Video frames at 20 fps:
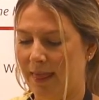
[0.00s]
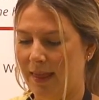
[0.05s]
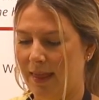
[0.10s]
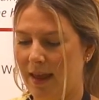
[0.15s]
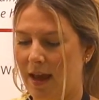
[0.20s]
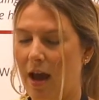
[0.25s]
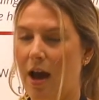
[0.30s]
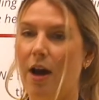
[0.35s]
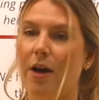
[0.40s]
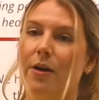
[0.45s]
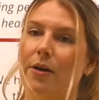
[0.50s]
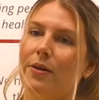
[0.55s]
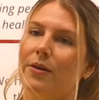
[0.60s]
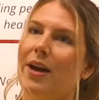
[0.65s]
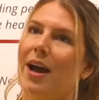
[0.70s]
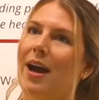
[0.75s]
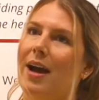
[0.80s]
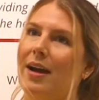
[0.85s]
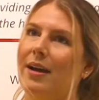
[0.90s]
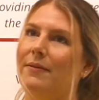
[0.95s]
Oh,
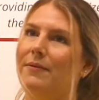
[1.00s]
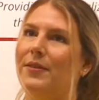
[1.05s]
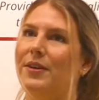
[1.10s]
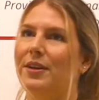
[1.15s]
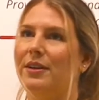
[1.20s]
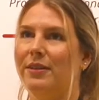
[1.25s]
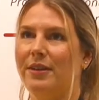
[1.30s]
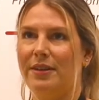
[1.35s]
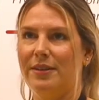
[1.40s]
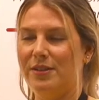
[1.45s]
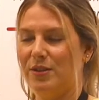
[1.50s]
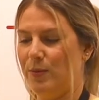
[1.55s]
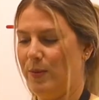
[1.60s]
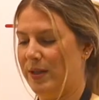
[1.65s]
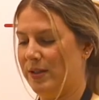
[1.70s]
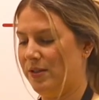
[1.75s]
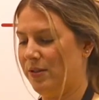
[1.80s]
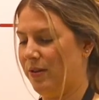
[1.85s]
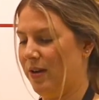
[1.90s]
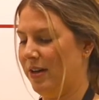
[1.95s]
okay. Vanilla and sweet
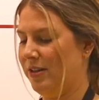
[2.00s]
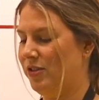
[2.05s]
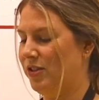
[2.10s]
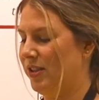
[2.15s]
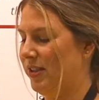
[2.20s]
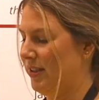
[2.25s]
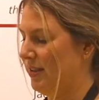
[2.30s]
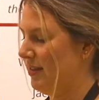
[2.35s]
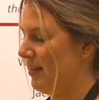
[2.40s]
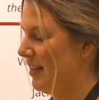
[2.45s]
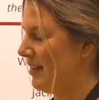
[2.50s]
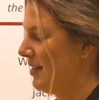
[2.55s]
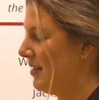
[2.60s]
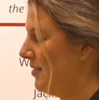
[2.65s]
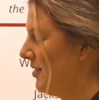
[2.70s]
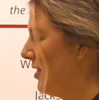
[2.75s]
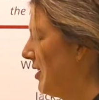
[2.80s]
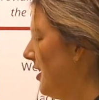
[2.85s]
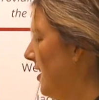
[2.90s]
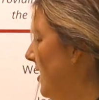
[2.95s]
sriracha. That sounds
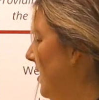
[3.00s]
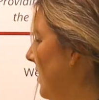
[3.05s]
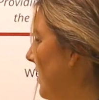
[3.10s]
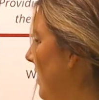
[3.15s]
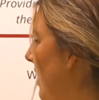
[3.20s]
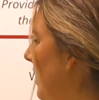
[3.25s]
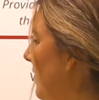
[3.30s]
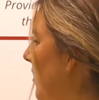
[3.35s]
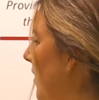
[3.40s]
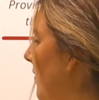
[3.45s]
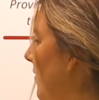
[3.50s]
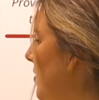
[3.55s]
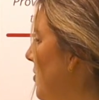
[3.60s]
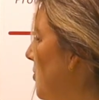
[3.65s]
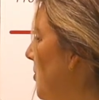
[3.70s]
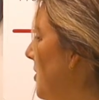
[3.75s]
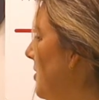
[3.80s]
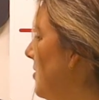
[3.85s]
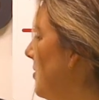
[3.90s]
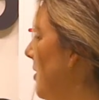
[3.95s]
good. I love the
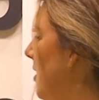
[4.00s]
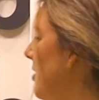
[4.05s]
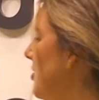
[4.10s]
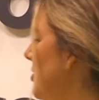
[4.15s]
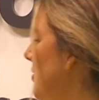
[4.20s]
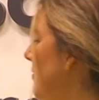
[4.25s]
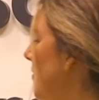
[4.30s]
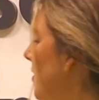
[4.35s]
sweet sriracha from